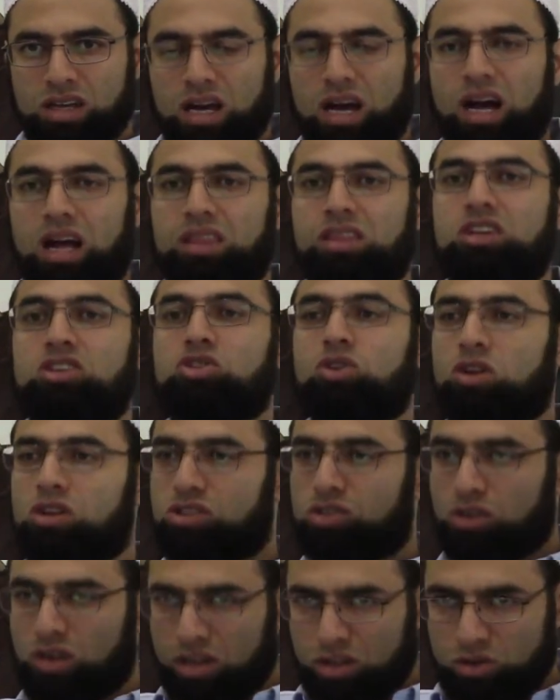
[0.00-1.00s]
And there's
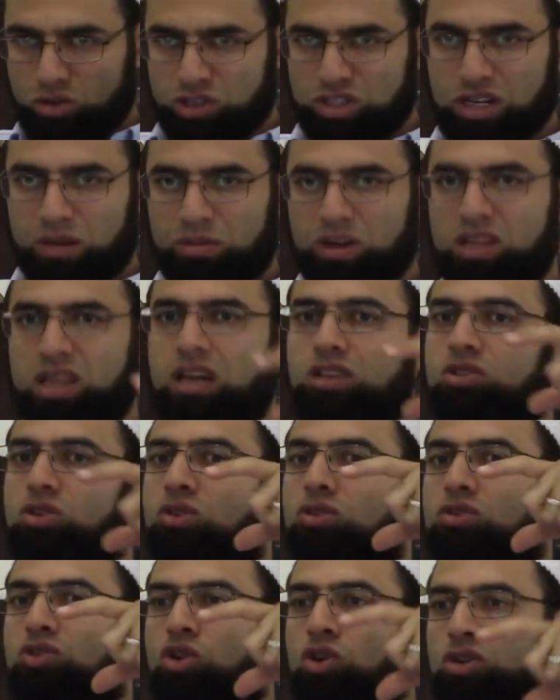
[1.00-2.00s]
also a huge number
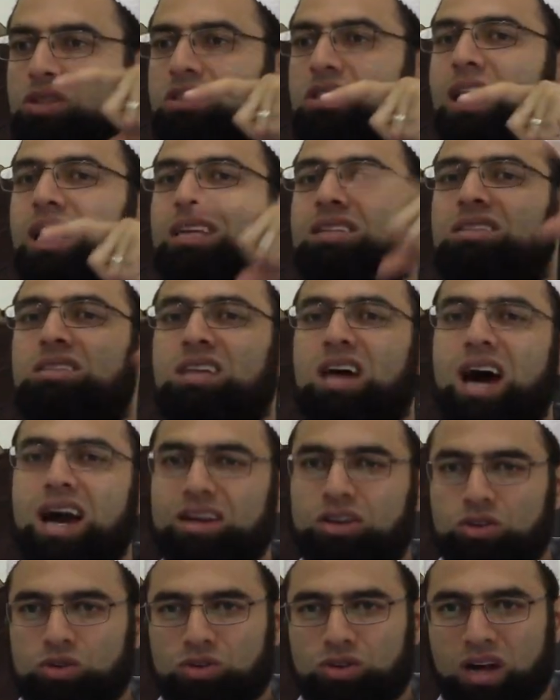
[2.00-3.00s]
that knows the
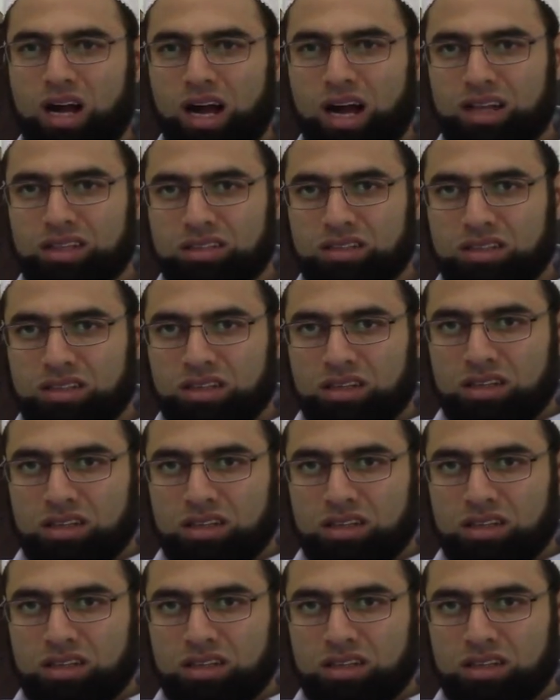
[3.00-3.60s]
entire Quran.